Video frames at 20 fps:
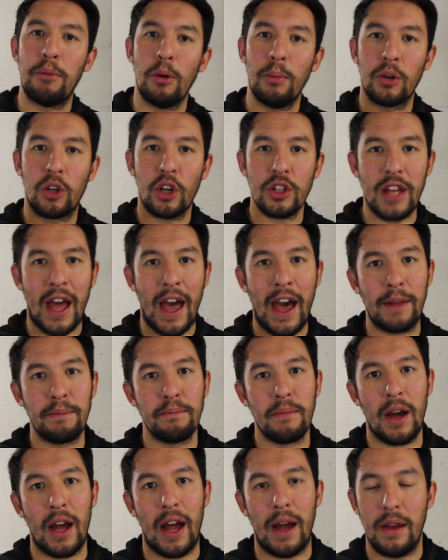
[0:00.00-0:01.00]
but because I
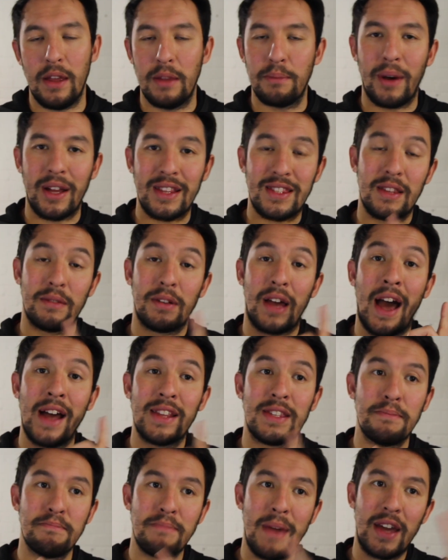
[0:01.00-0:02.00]
had
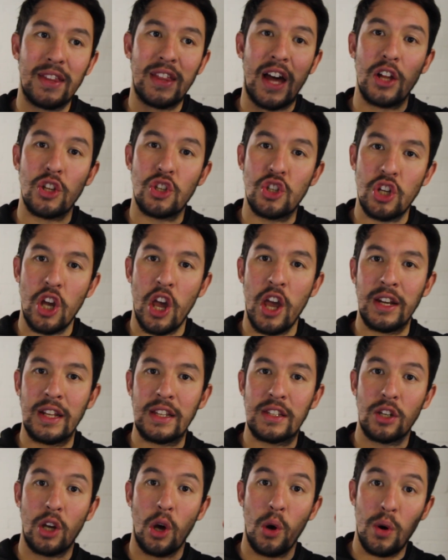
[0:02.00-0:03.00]
to make that journey
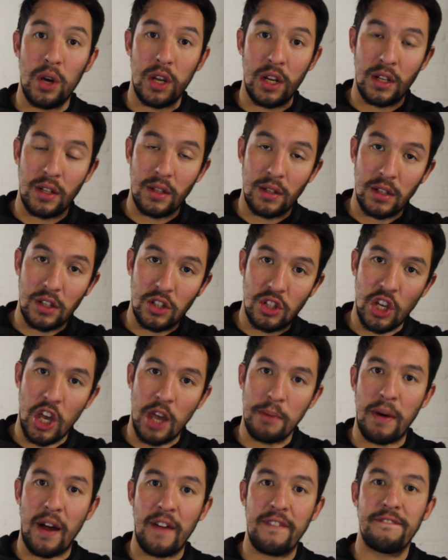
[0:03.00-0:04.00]
to go and
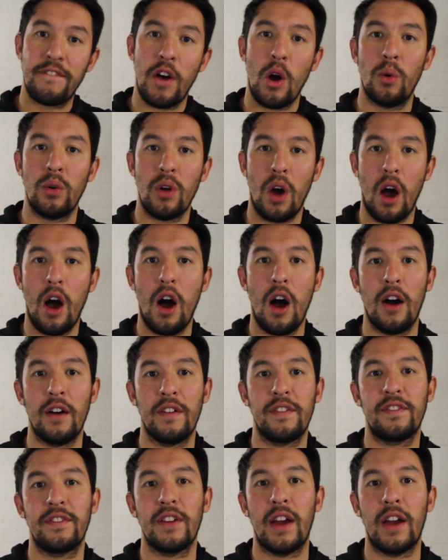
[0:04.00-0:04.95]
turn my phone off,